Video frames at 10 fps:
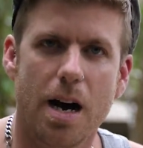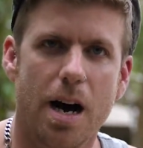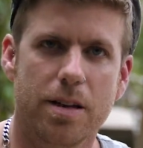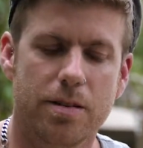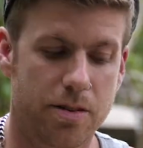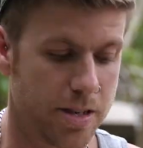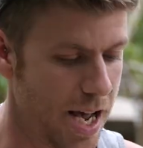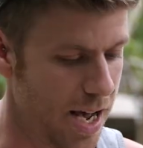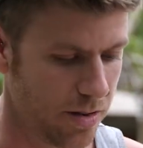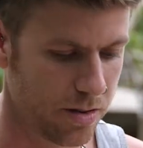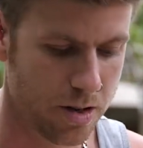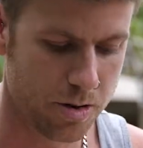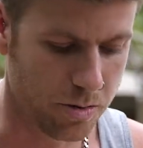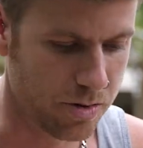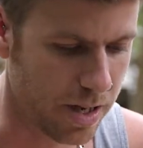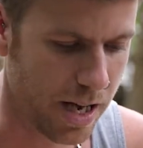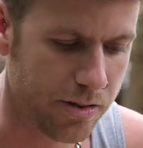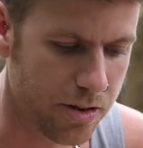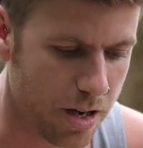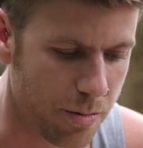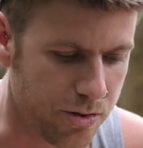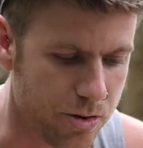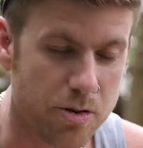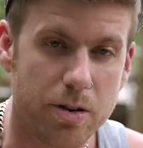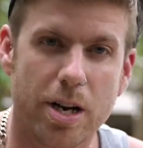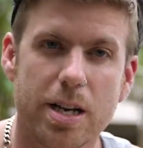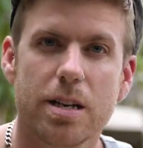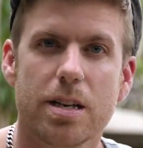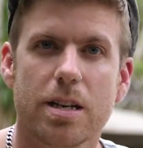And yeah, cool. So that's kind of my story, really.